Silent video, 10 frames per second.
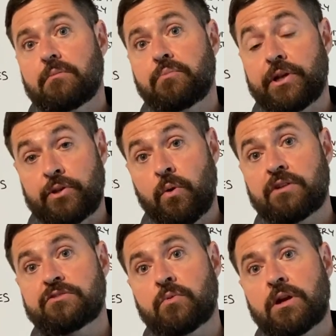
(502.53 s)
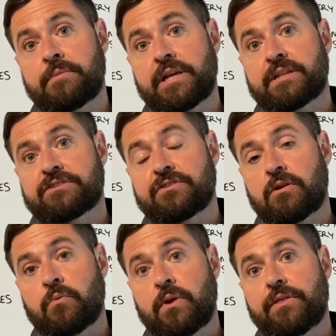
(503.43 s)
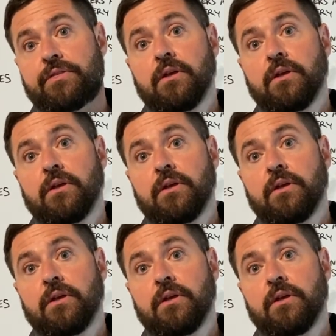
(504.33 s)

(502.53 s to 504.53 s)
But you also want to be concerned with